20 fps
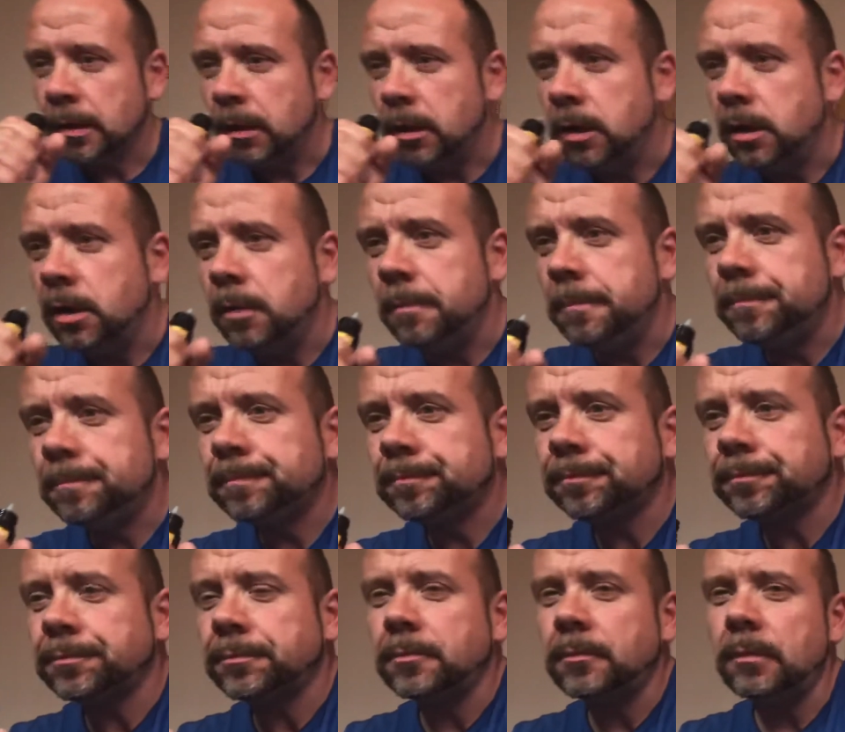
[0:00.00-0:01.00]

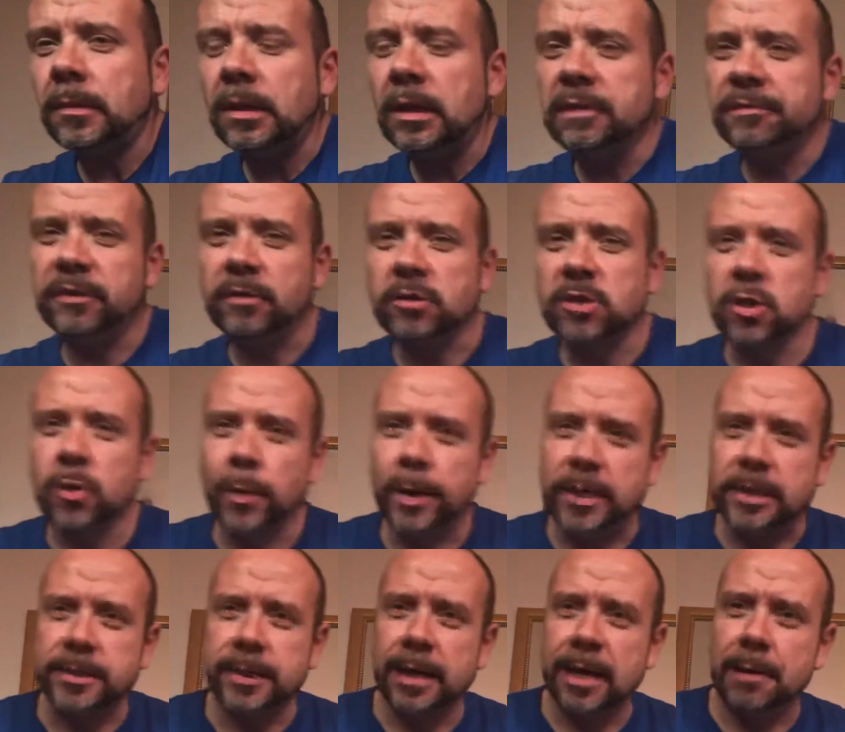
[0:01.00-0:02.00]
If you
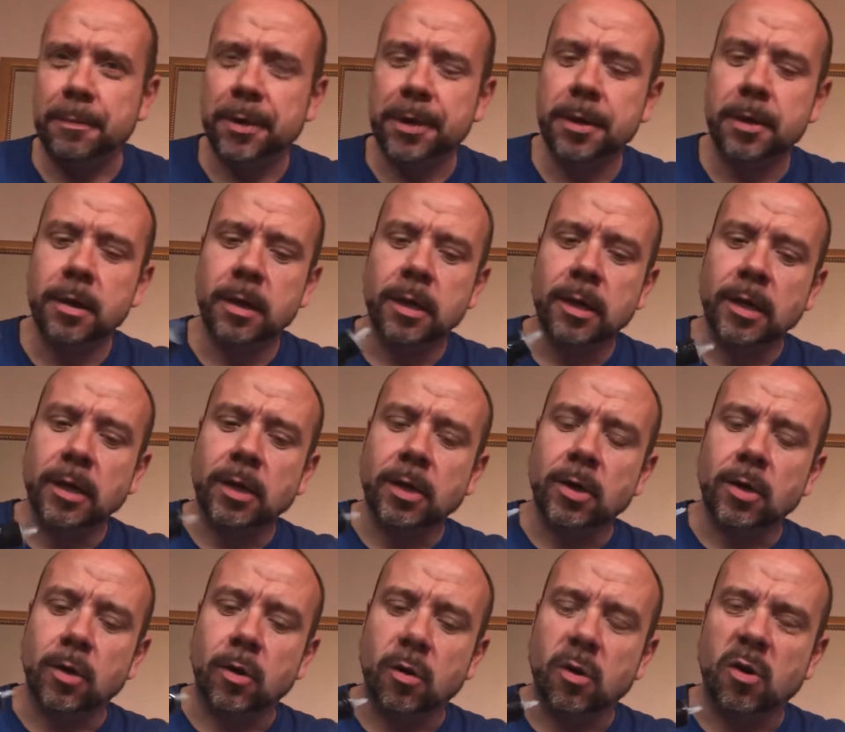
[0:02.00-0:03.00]
squeeze the lemon,
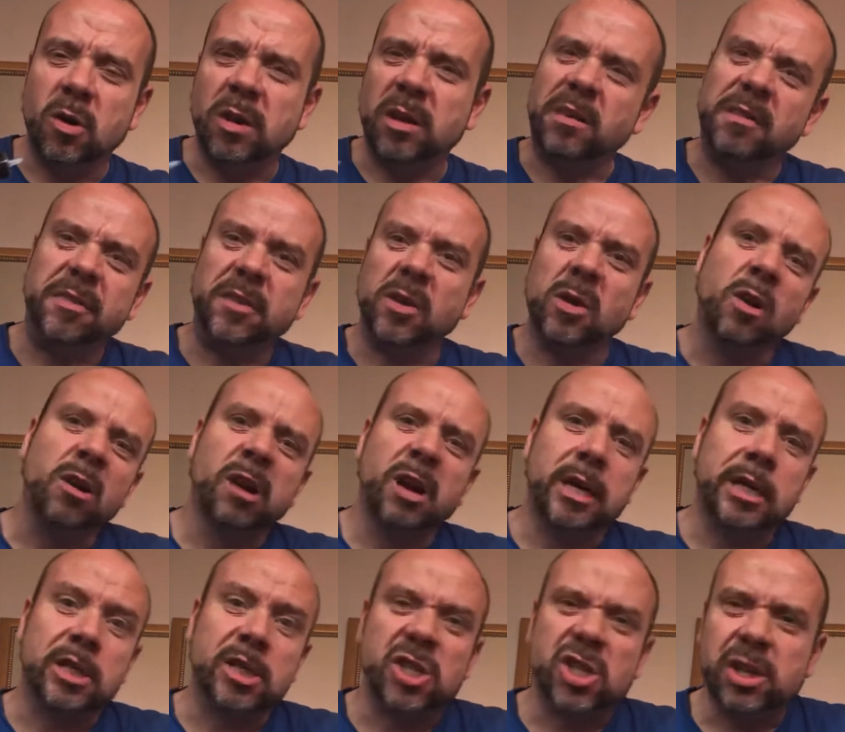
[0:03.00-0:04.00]
or if you've got
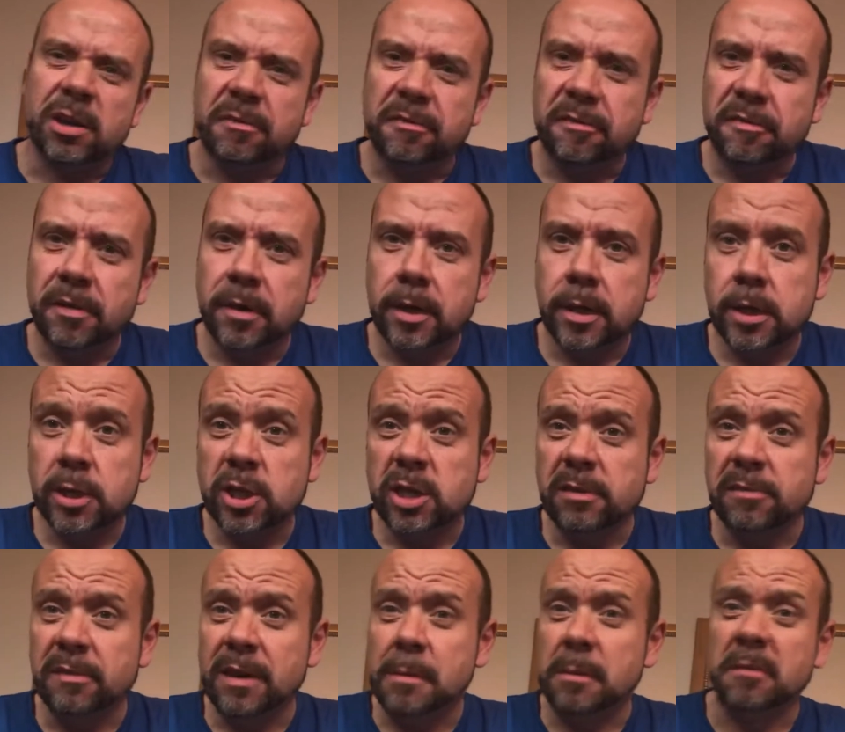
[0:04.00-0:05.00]
like Jif
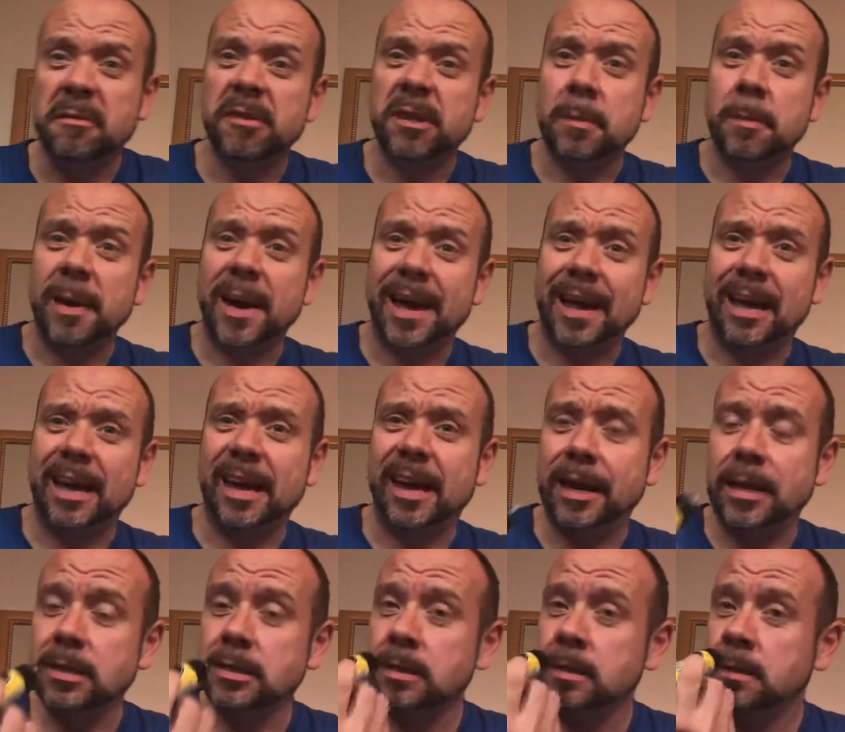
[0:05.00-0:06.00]
lemon for your
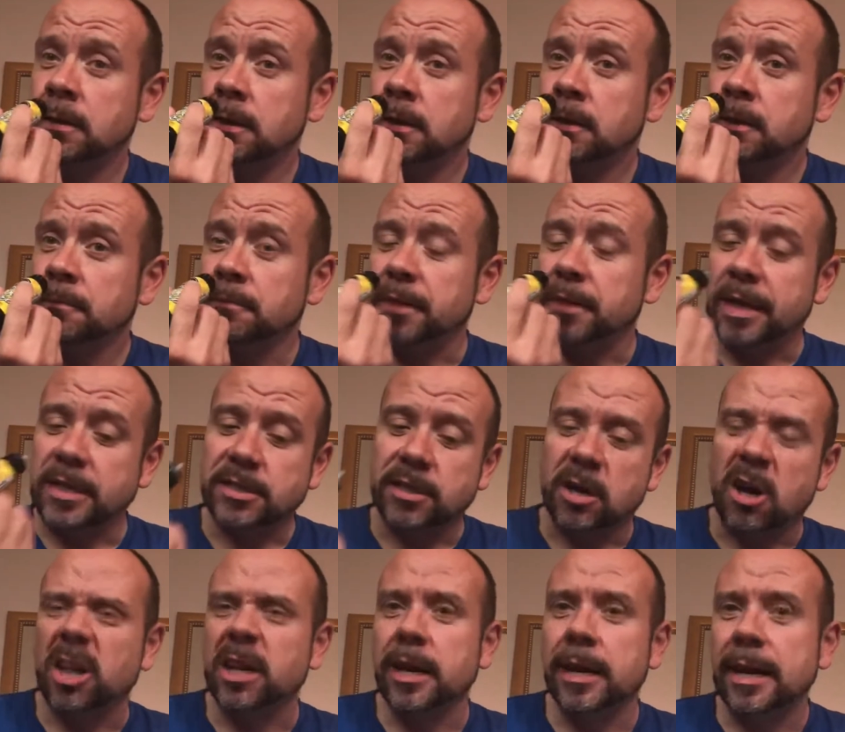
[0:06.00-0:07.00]
pancakes, that's the
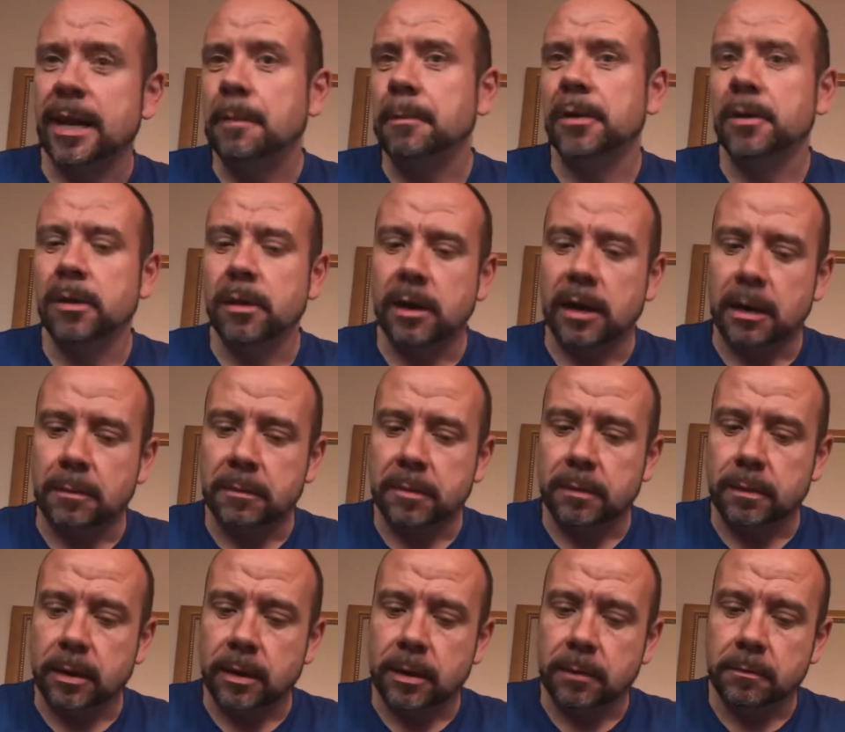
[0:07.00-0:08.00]
kind of lemon that
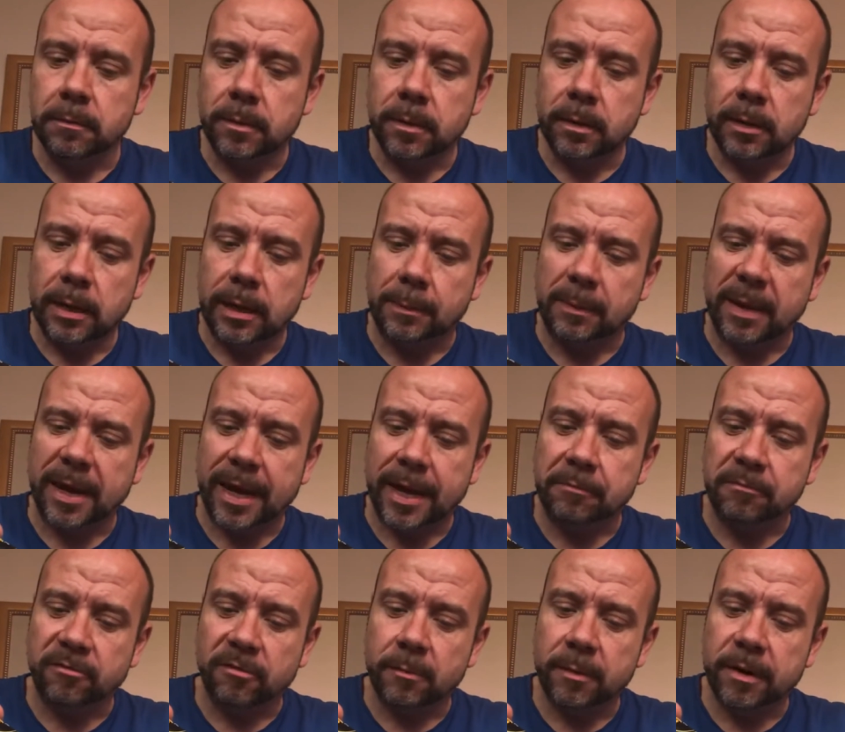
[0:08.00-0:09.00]
I'm
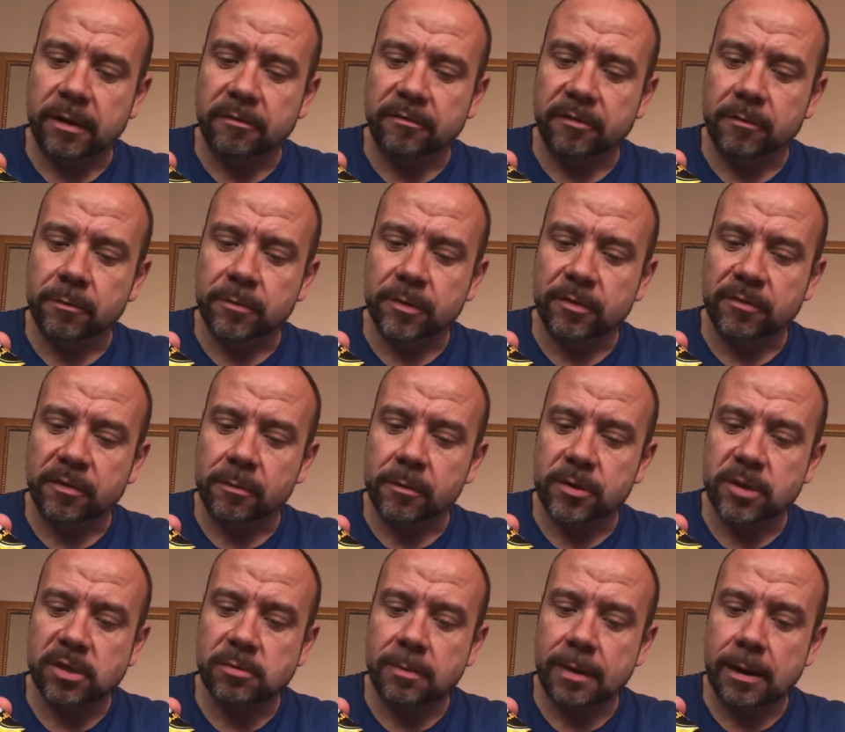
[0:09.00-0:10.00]
getting from it, from
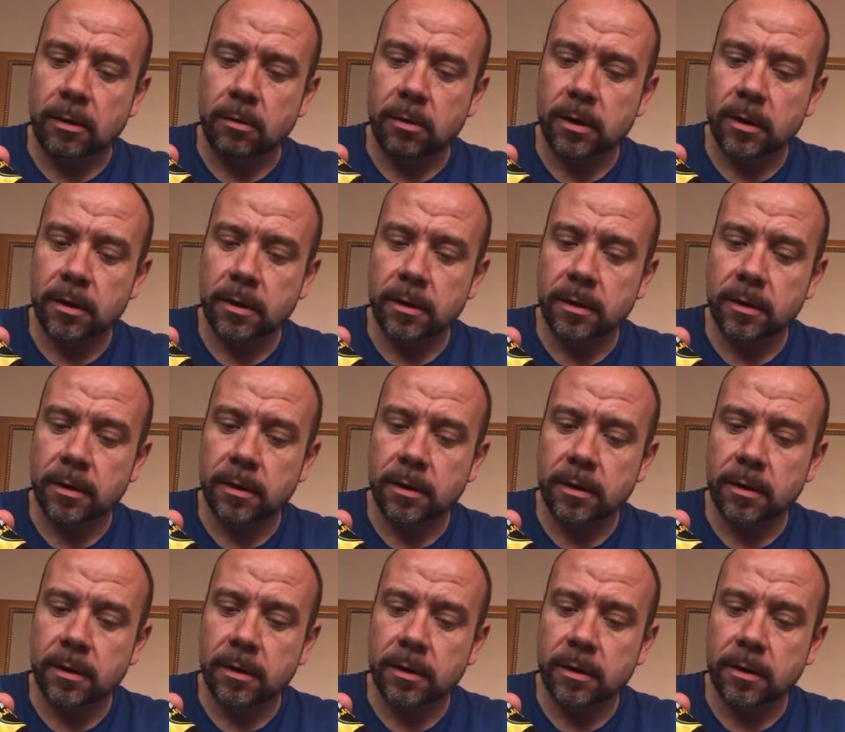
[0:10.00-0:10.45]
the smell.